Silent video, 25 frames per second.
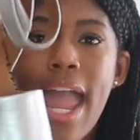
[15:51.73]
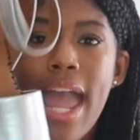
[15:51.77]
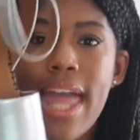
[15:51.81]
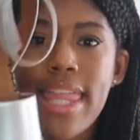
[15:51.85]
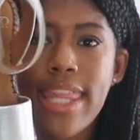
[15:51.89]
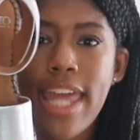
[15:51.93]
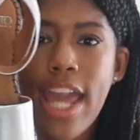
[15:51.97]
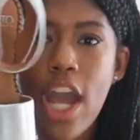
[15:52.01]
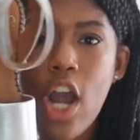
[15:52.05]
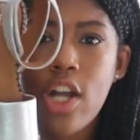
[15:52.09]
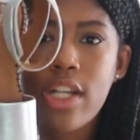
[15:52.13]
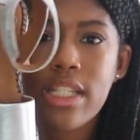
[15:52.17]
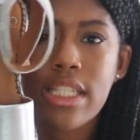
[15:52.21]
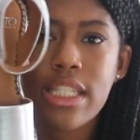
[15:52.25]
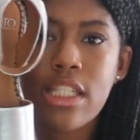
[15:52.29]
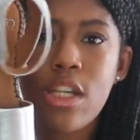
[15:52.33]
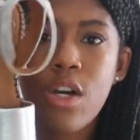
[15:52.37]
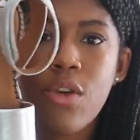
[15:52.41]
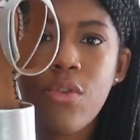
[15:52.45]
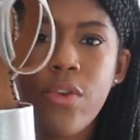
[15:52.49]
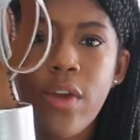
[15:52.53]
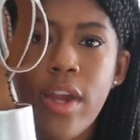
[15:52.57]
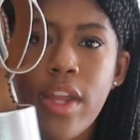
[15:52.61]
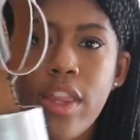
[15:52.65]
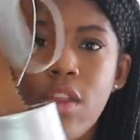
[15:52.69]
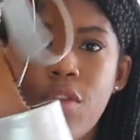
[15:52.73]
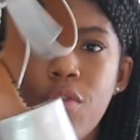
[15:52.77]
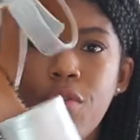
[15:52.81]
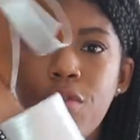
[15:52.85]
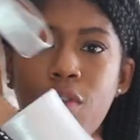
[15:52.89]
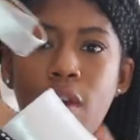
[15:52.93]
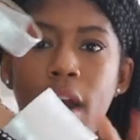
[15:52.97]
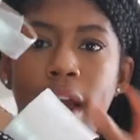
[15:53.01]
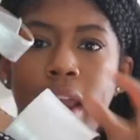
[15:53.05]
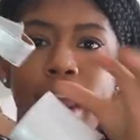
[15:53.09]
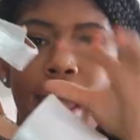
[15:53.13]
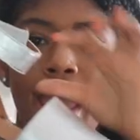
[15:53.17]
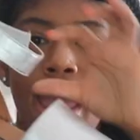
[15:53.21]
And they are silver in the
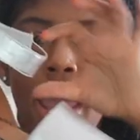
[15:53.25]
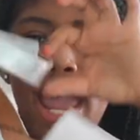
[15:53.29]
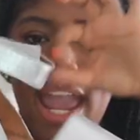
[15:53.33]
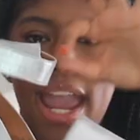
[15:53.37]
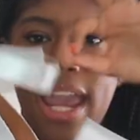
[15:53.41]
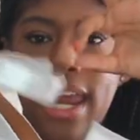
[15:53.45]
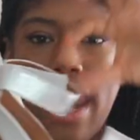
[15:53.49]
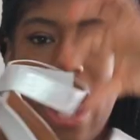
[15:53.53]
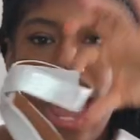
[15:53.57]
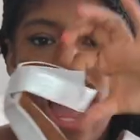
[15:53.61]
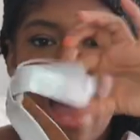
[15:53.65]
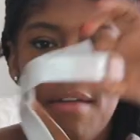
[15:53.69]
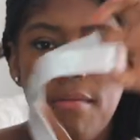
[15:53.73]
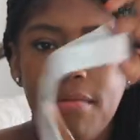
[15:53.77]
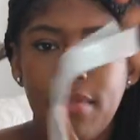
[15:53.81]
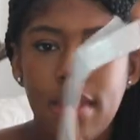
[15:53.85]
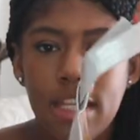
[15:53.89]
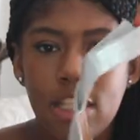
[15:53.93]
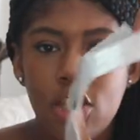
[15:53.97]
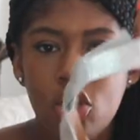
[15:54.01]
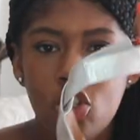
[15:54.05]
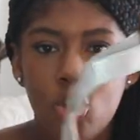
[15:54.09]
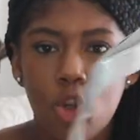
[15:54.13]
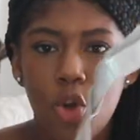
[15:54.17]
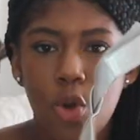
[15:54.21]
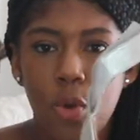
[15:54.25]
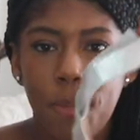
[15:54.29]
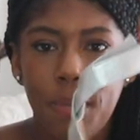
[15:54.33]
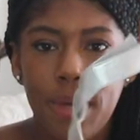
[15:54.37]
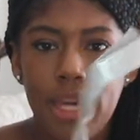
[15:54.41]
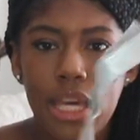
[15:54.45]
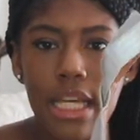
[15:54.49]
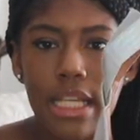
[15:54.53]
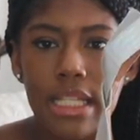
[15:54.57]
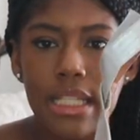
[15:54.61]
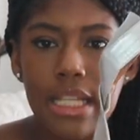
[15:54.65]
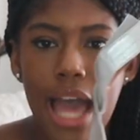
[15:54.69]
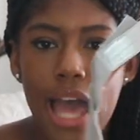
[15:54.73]
front and have this little
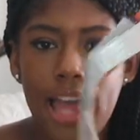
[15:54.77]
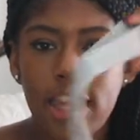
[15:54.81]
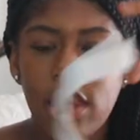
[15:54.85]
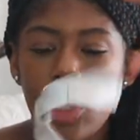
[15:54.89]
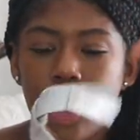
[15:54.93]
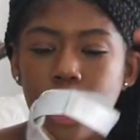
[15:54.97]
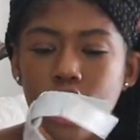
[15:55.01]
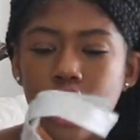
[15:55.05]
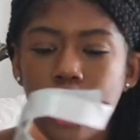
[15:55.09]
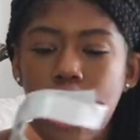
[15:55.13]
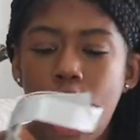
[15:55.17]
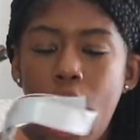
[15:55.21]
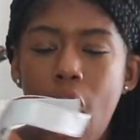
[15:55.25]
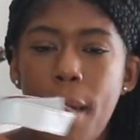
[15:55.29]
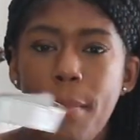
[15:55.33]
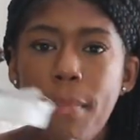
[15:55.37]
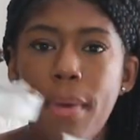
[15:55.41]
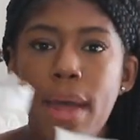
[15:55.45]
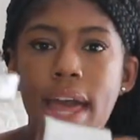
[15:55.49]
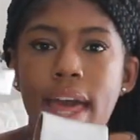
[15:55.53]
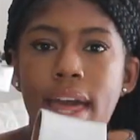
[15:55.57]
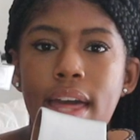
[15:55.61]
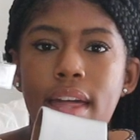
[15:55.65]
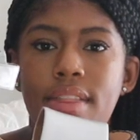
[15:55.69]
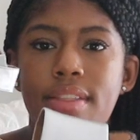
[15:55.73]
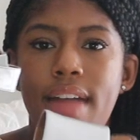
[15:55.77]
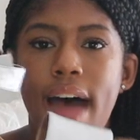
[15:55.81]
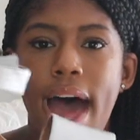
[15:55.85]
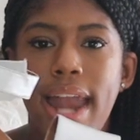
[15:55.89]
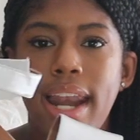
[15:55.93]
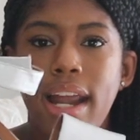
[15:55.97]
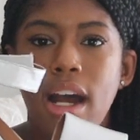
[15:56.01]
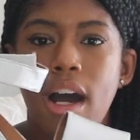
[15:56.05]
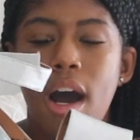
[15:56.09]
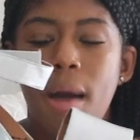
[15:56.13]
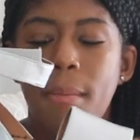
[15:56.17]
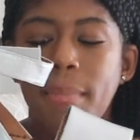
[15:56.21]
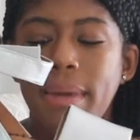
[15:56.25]
piece at the top
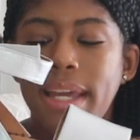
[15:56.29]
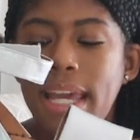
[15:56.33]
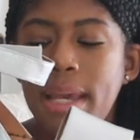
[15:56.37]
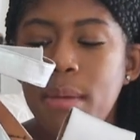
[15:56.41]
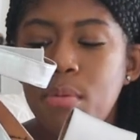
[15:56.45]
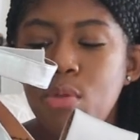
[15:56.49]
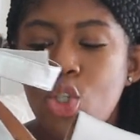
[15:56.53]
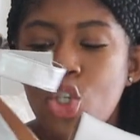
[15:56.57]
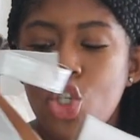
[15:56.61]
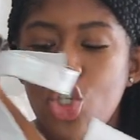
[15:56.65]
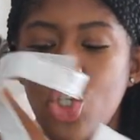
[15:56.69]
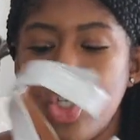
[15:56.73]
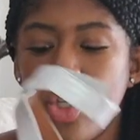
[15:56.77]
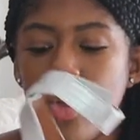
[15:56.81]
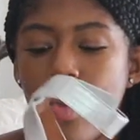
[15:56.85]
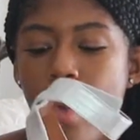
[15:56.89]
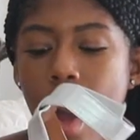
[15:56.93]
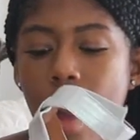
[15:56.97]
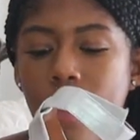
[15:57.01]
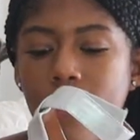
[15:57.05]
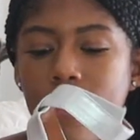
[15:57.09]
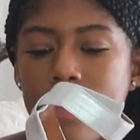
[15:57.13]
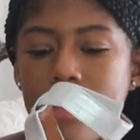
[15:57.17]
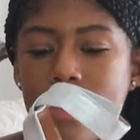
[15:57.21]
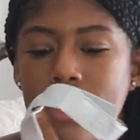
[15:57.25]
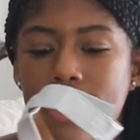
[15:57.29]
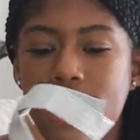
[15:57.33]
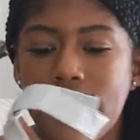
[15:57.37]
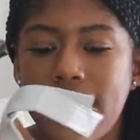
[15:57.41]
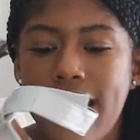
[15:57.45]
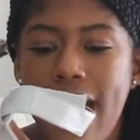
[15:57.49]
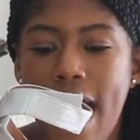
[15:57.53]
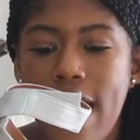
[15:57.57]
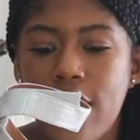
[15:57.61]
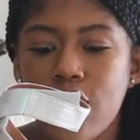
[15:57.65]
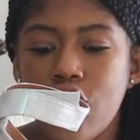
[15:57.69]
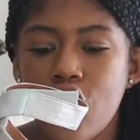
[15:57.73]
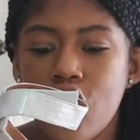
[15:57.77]
that um, keeps the shoe obviously
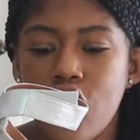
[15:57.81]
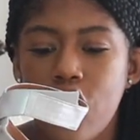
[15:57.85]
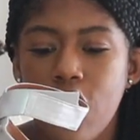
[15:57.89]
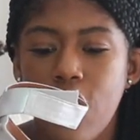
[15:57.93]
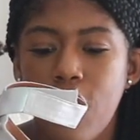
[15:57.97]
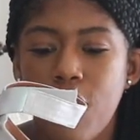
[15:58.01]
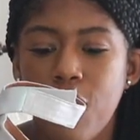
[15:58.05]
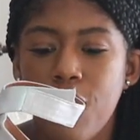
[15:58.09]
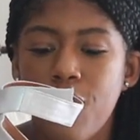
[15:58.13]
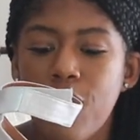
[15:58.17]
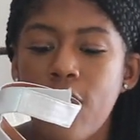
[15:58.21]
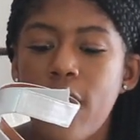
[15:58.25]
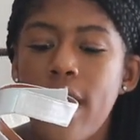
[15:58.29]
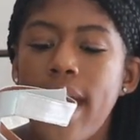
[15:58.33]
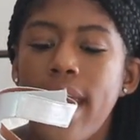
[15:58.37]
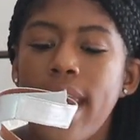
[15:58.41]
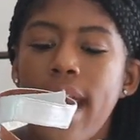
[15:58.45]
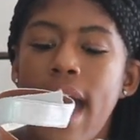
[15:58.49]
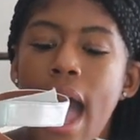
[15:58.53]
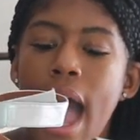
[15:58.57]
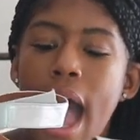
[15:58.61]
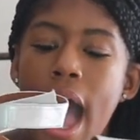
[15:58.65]
attached to your foot.